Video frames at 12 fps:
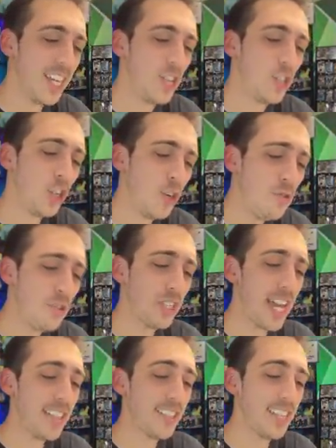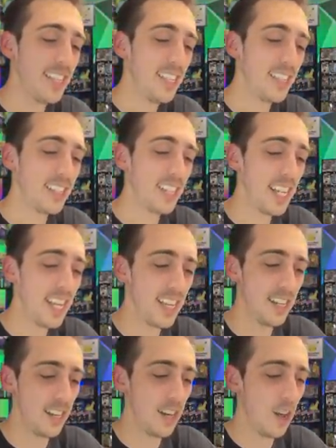two sets in this
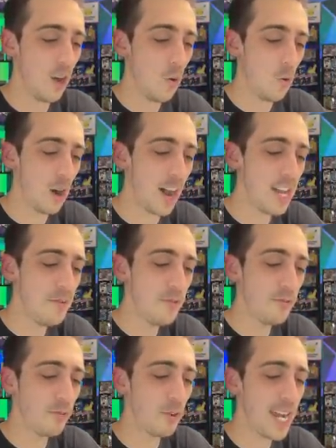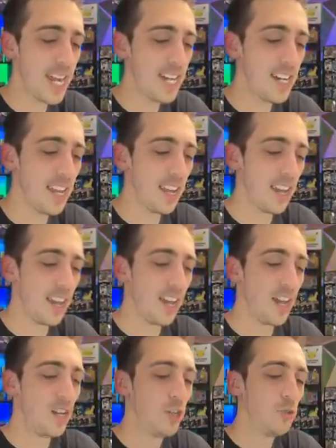tin where I am afraid
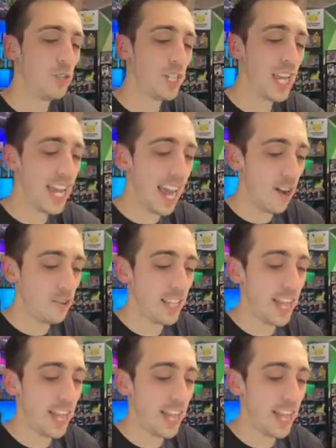to say out